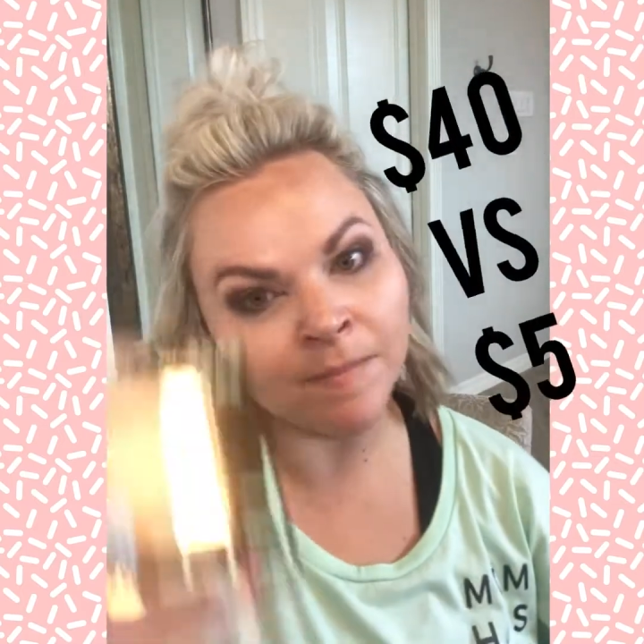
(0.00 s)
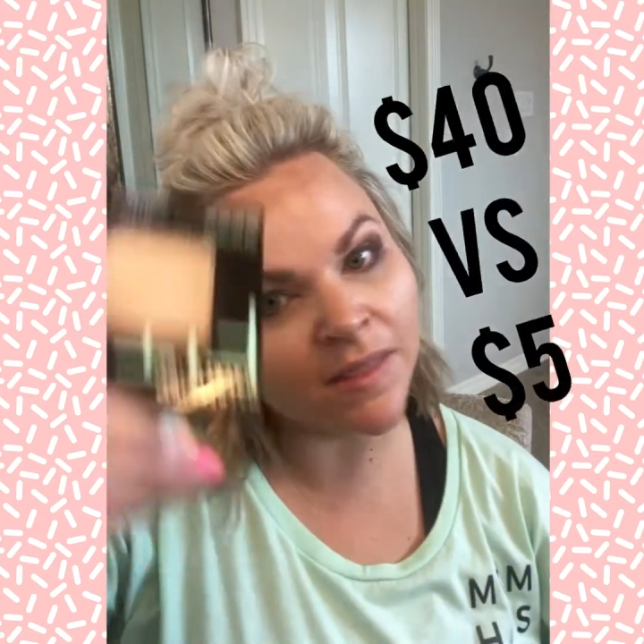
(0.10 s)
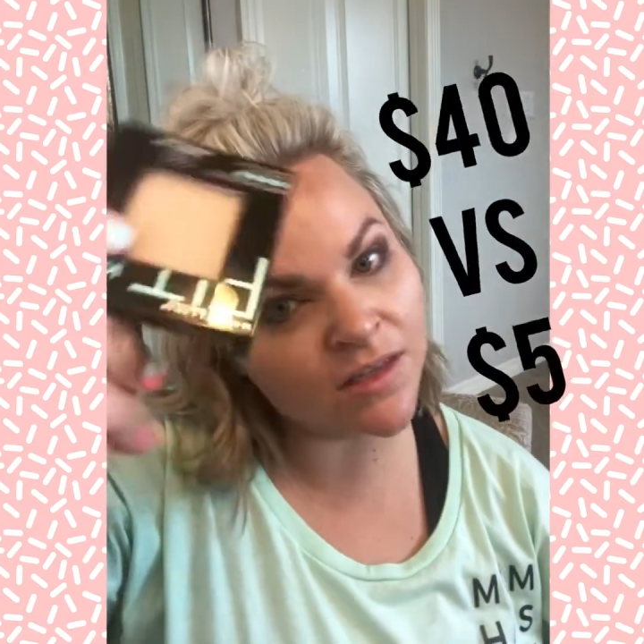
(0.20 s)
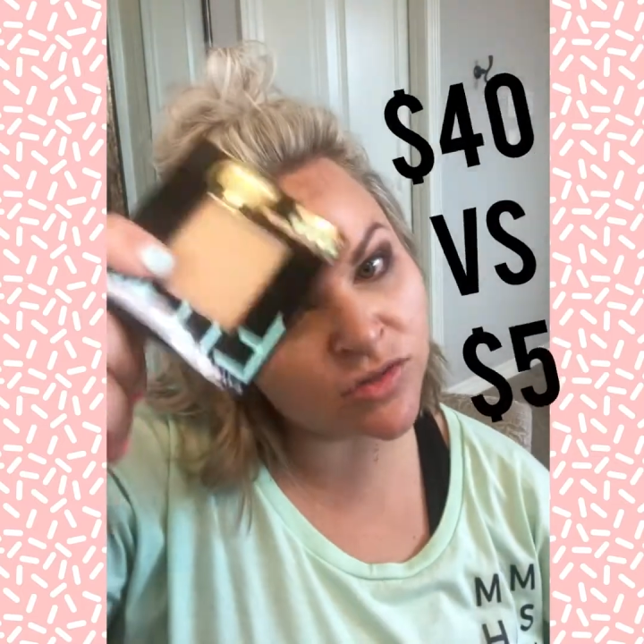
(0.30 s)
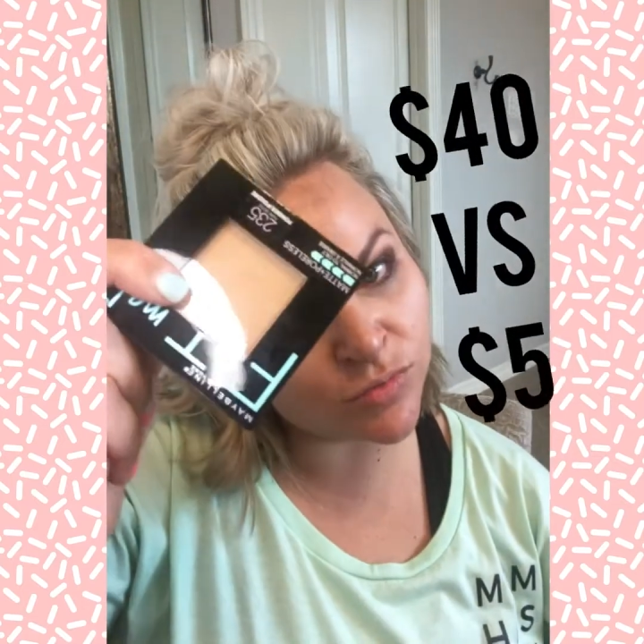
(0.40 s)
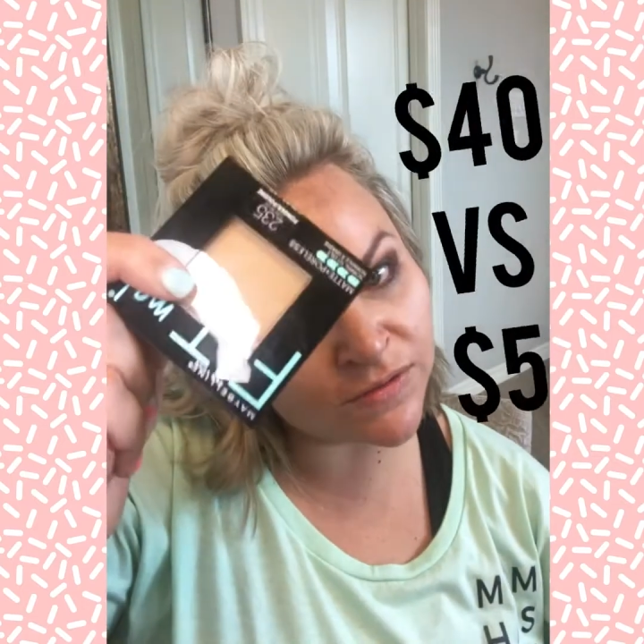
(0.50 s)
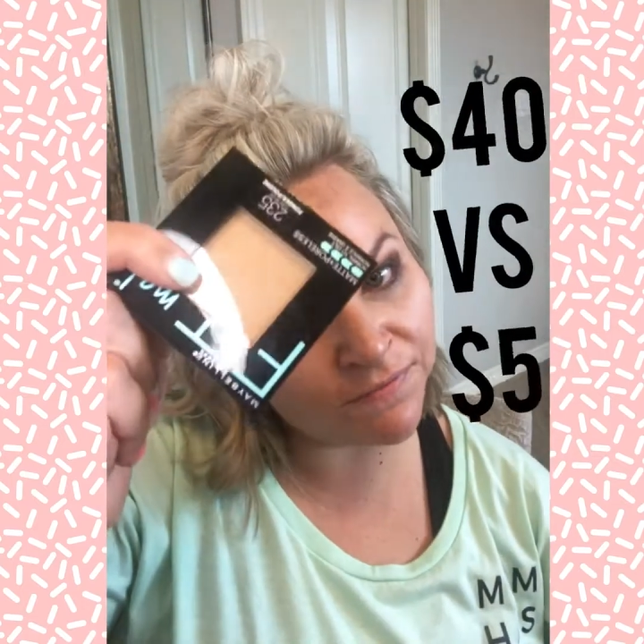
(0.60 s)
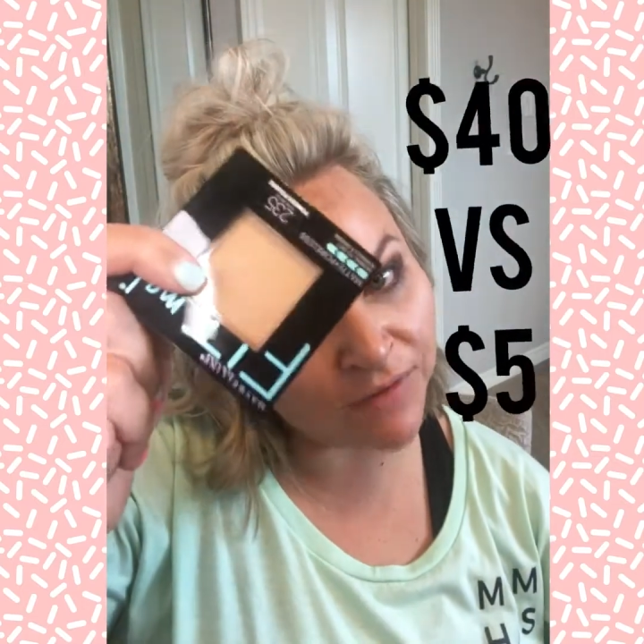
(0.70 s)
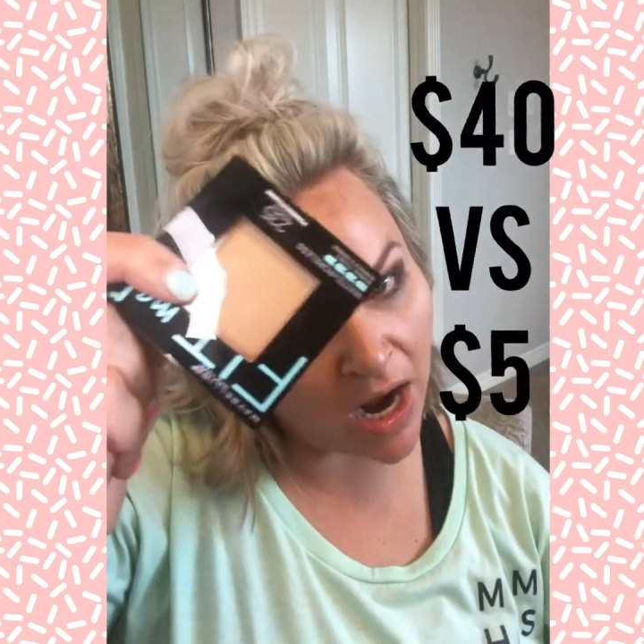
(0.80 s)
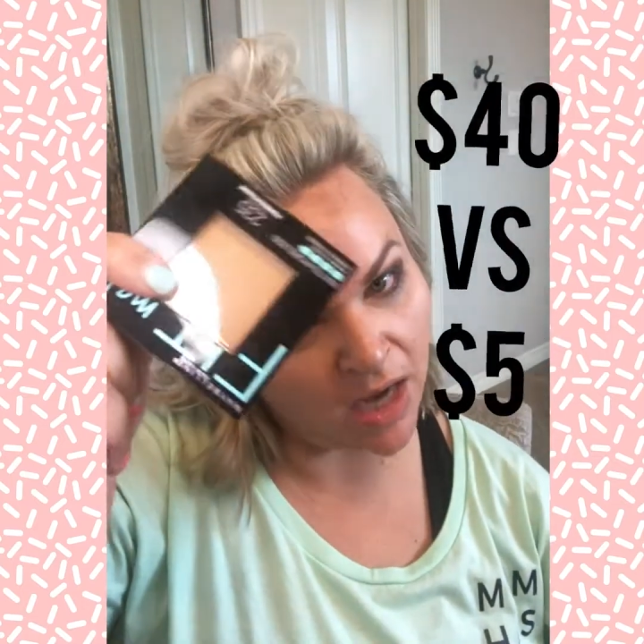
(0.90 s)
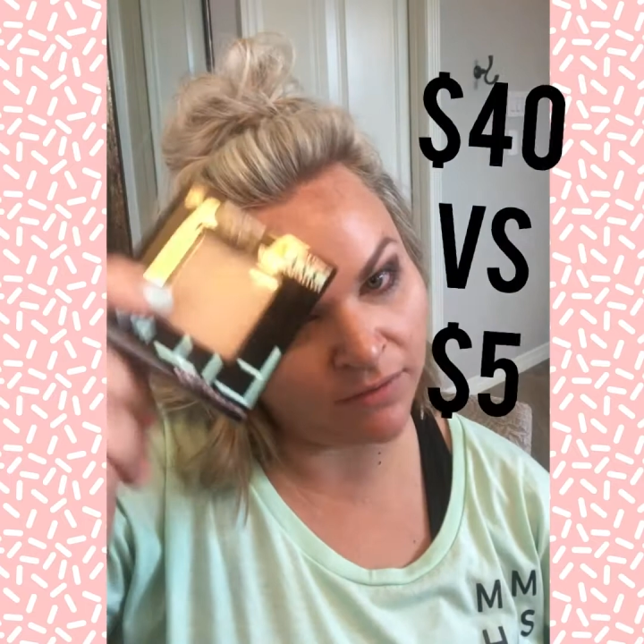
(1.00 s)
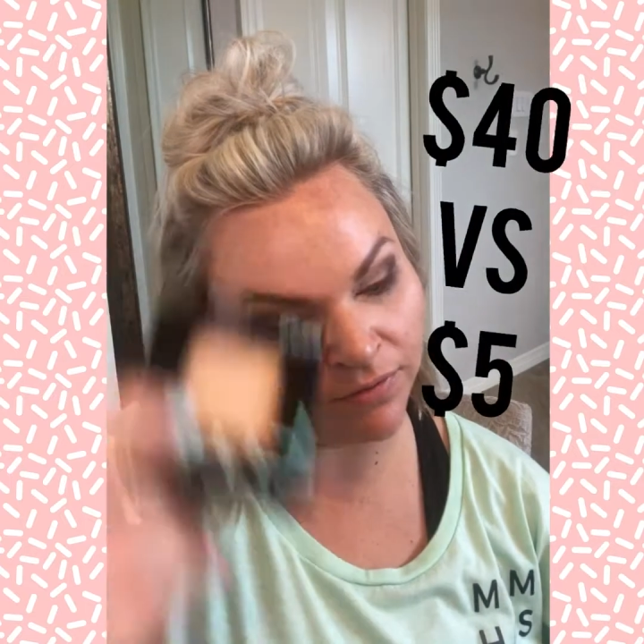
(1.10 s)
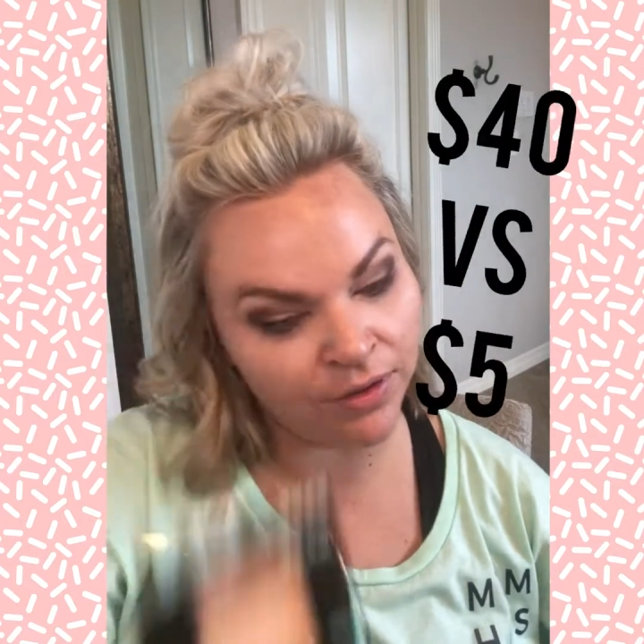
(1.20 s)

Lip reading: this was $5.